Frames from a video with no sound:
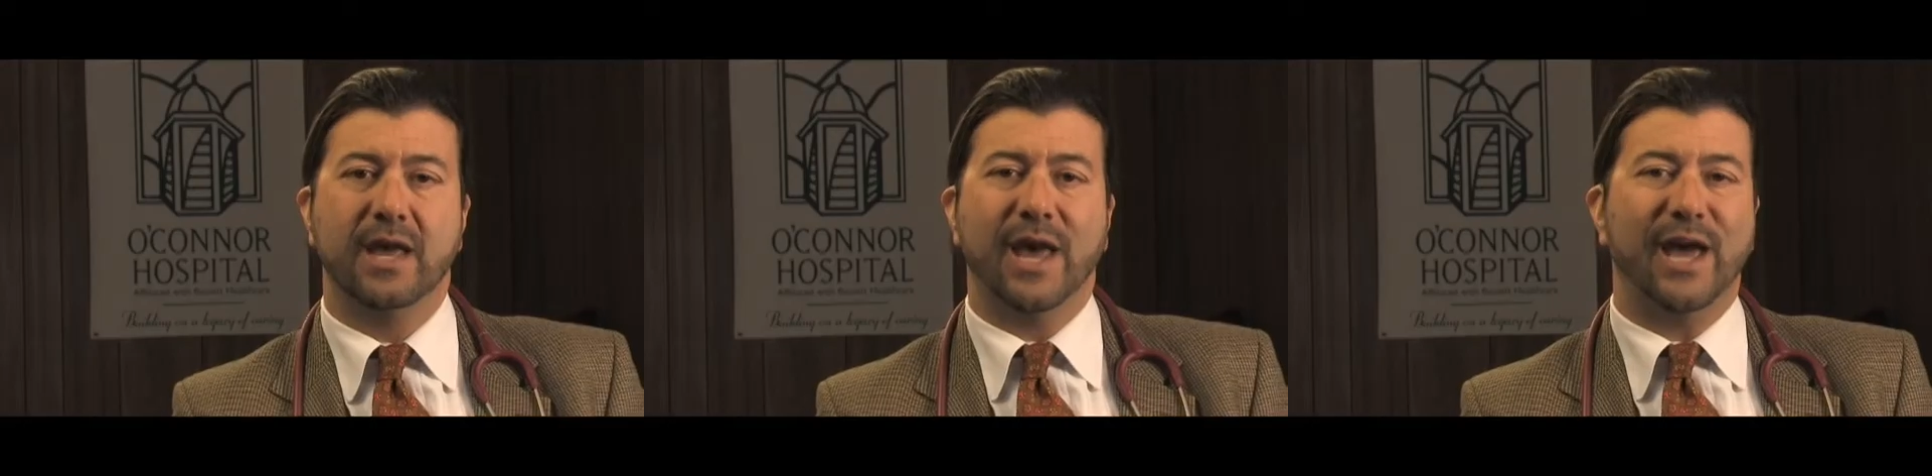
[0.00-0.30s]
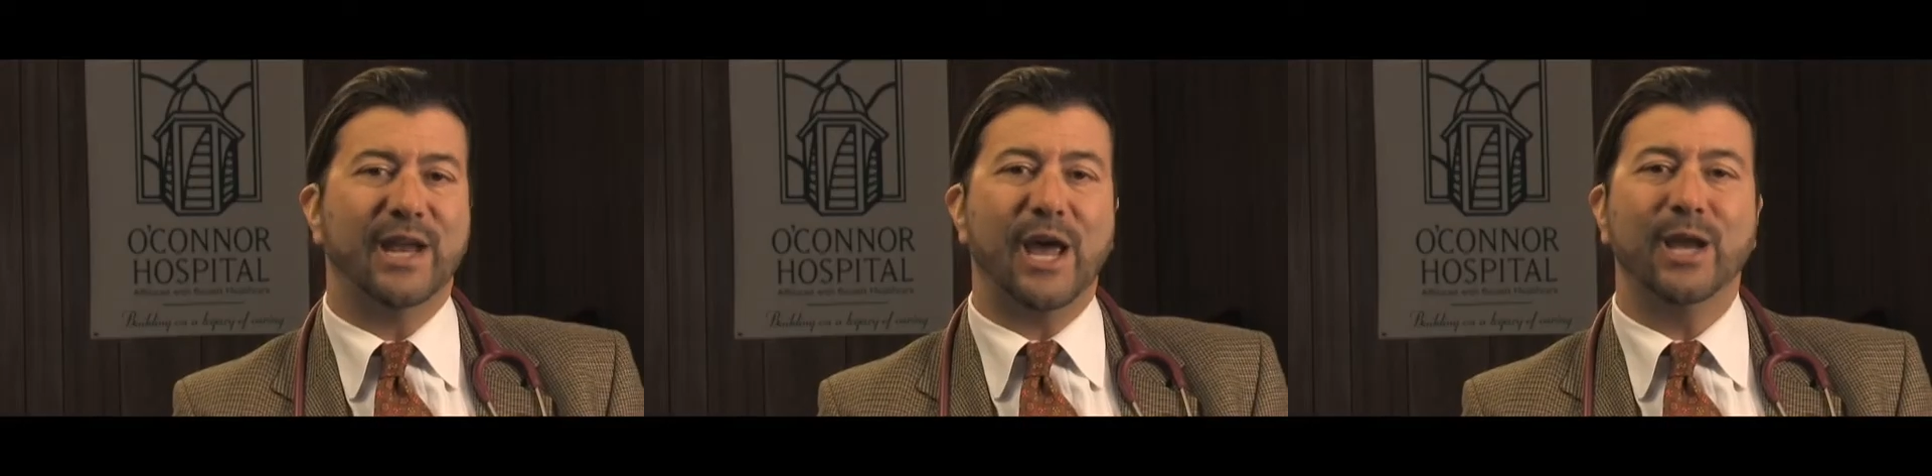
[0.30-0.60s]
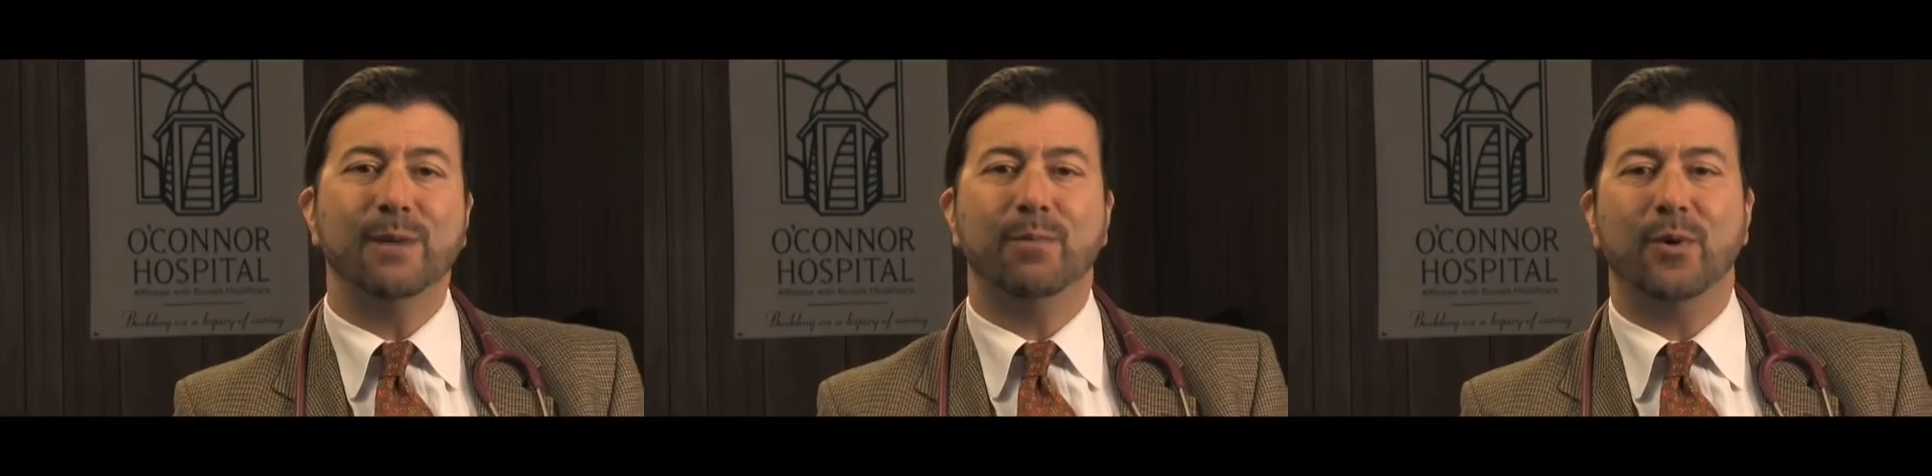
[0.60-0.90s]
At
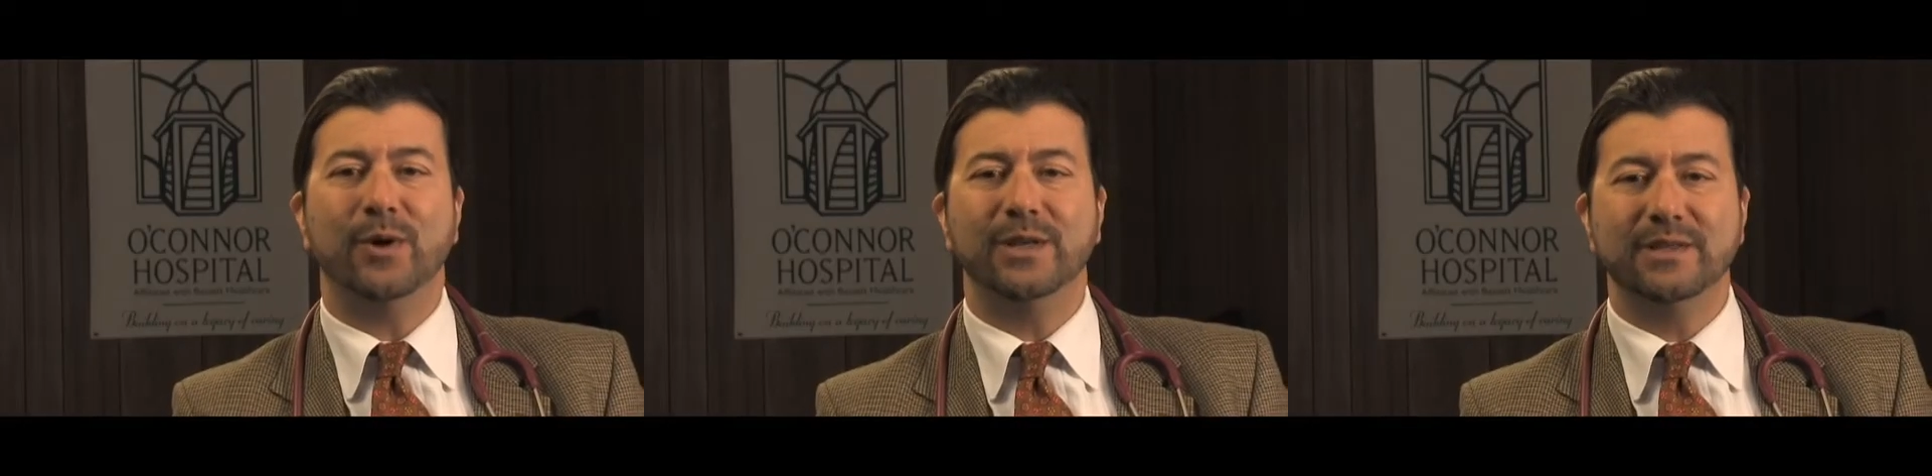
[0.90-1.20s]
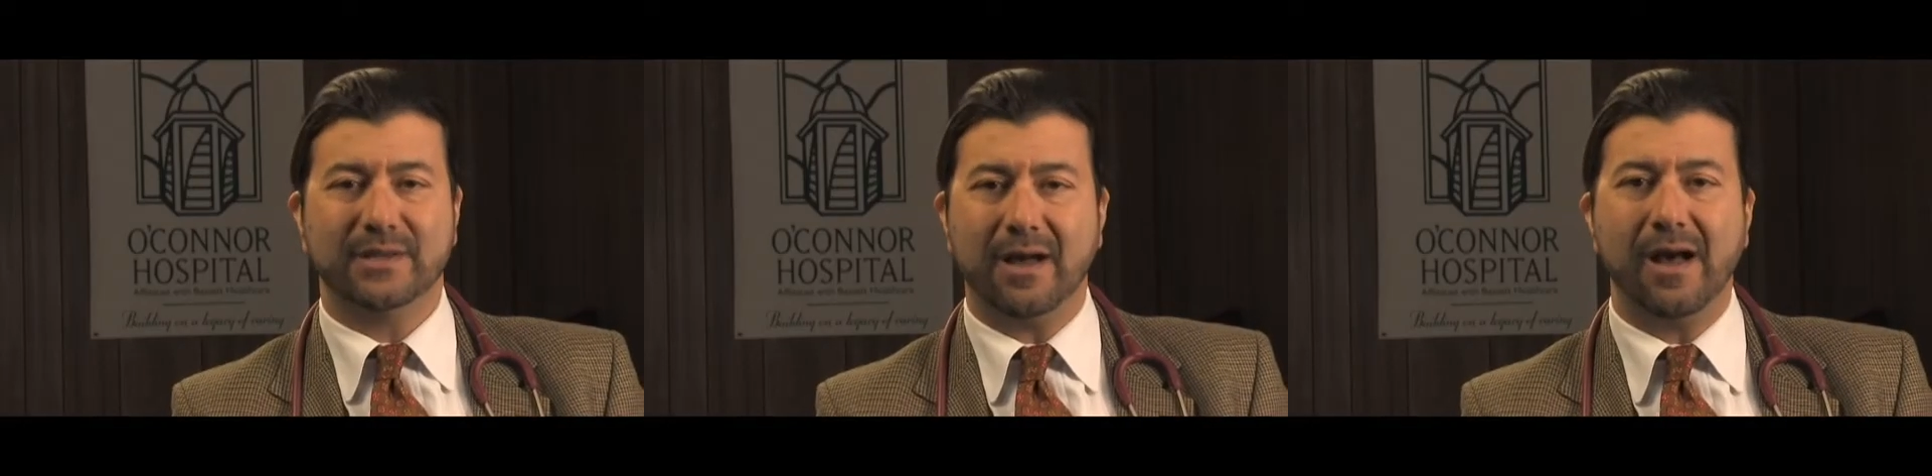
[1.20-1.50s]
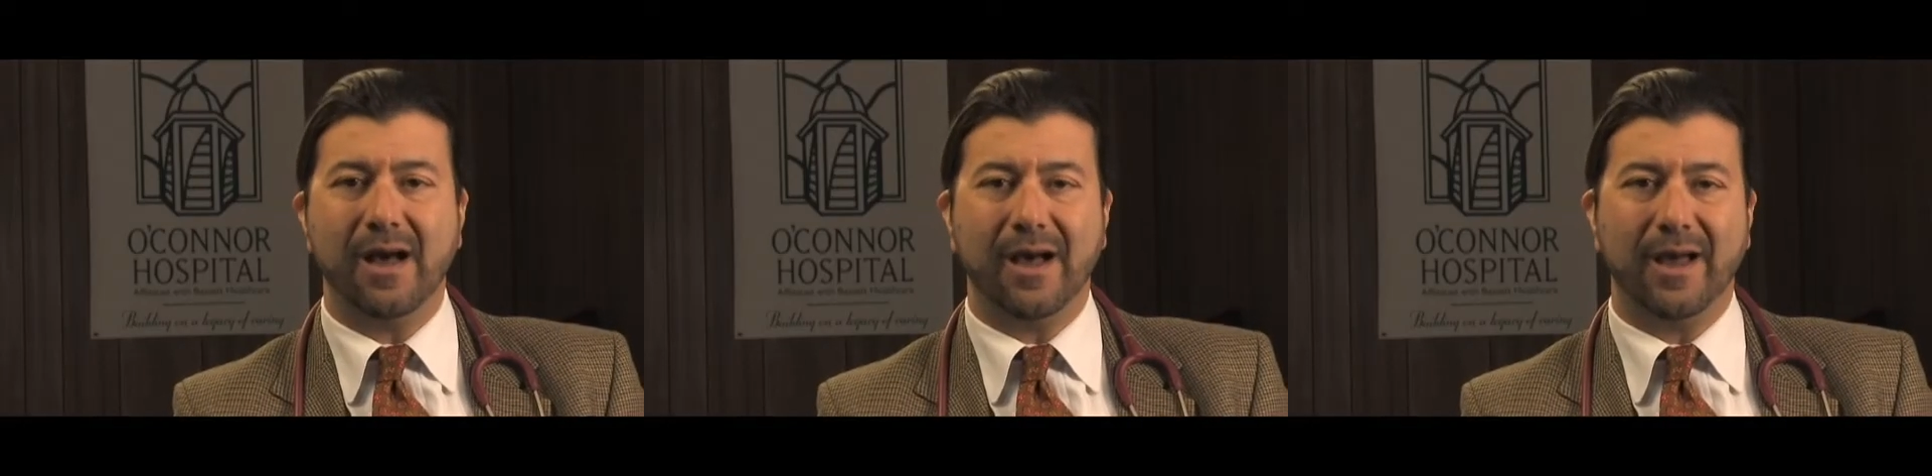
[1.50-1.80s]
any point in
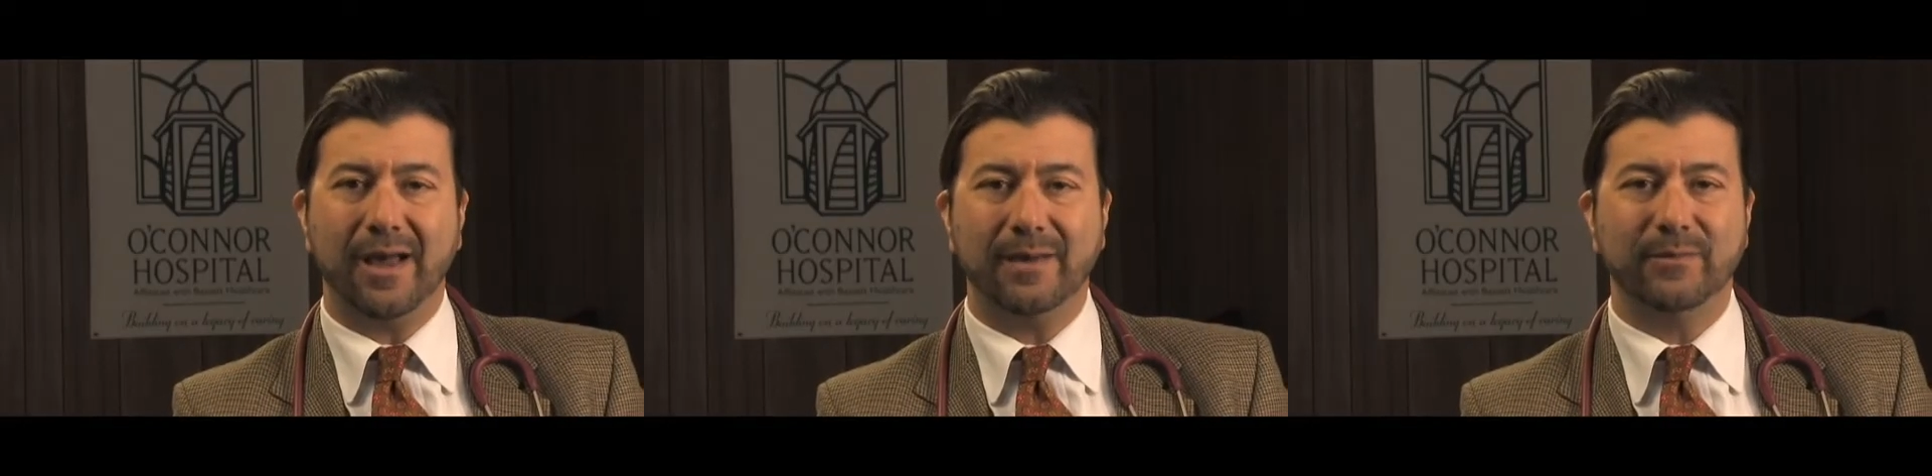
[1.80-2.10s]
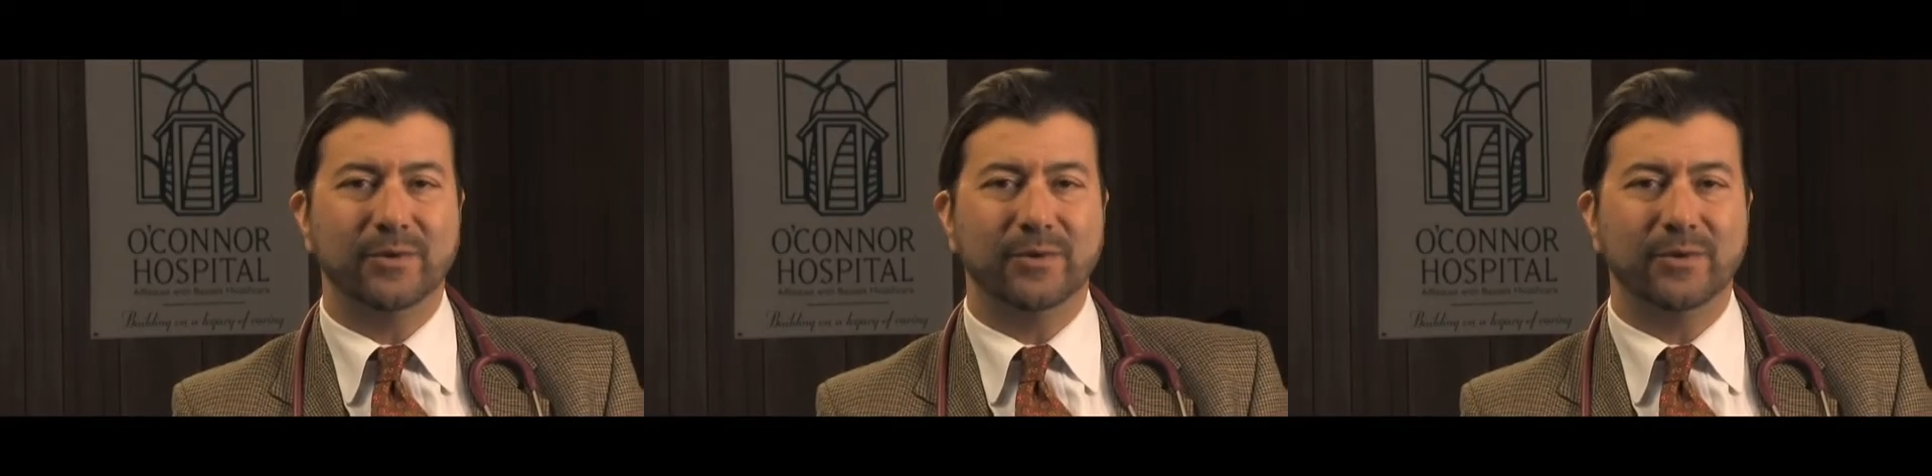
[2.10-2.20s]
time,